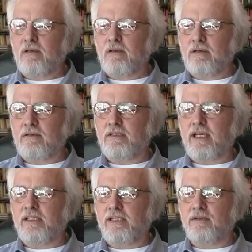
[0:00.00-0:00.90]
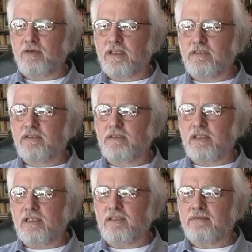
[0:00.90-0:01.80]
the idea was
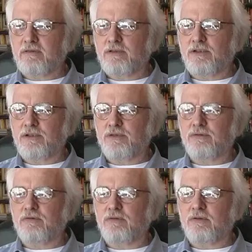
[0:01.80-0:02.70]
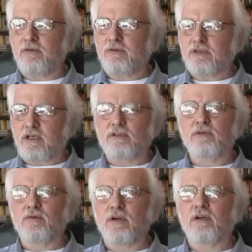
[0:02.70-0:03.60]
to start to
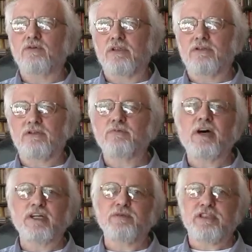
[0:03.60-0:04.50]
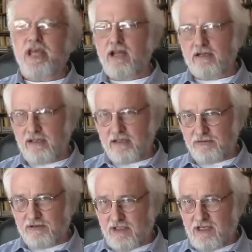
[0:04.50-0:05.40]
work with Monumentality.
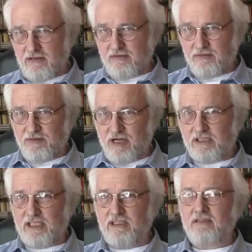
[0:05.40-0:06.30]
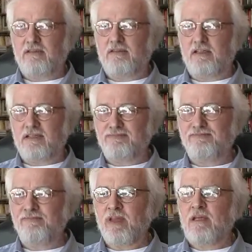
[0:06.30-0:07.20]
This was our project.
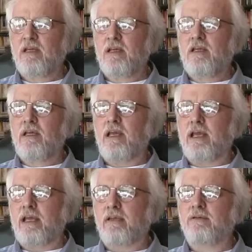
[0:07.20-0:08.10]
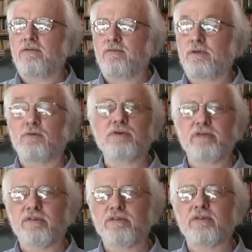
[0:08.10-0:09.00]
And we were
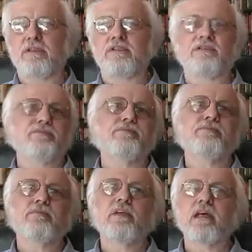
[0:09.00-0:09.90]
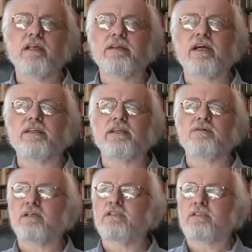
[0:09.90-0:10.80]
working with tourism, and the idea
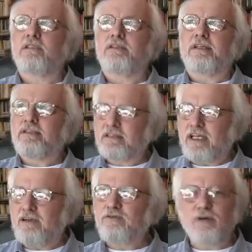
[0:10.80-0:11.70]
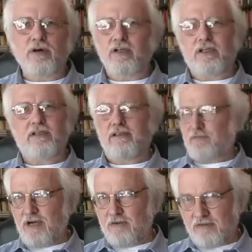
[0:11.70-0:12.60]
was that the state of Florida,
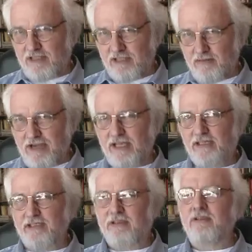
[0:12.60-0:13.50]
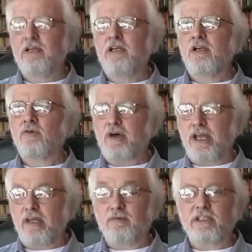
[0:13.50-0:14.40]
probably the major
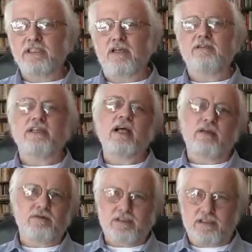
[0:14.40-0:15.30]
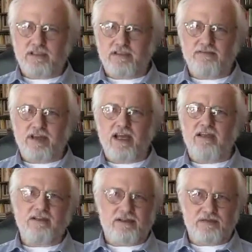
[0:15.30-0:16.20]
way in which our salaries as
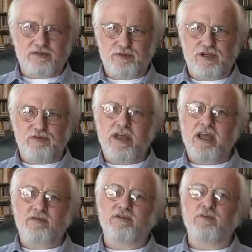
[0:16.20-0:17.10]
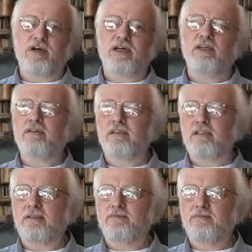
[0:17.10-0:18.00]
faculty was being paid was by
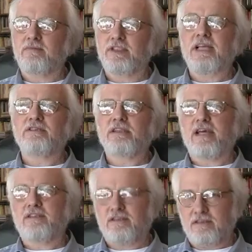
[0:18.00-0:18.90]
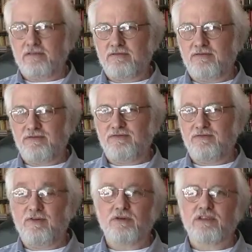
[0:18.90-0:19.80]
sales taxes of
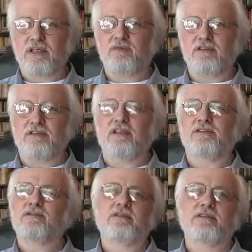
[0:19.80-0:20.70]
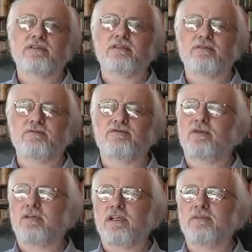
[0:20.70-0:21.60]
folks coming as tourists to
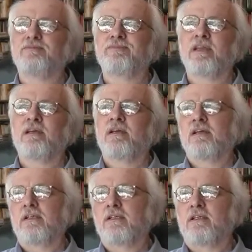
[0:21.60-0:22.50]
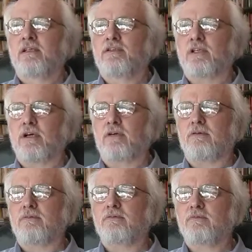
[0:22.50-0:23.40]
Florida.
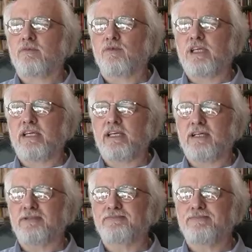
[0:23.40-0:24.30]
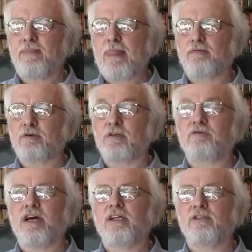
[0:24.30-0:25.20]
So we were
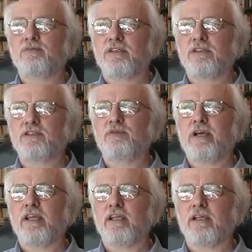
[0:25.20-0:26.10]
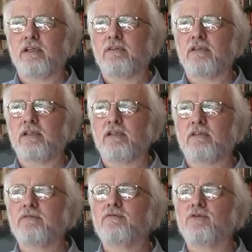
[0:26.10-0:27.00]
invited to participate in
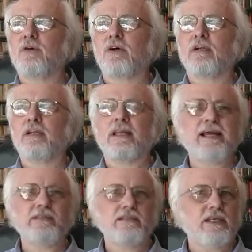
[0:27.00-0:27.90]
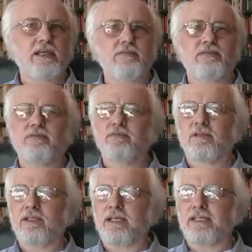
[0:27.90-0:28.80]
a Florida landscape
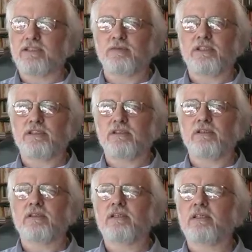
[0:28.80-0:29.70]
exhibition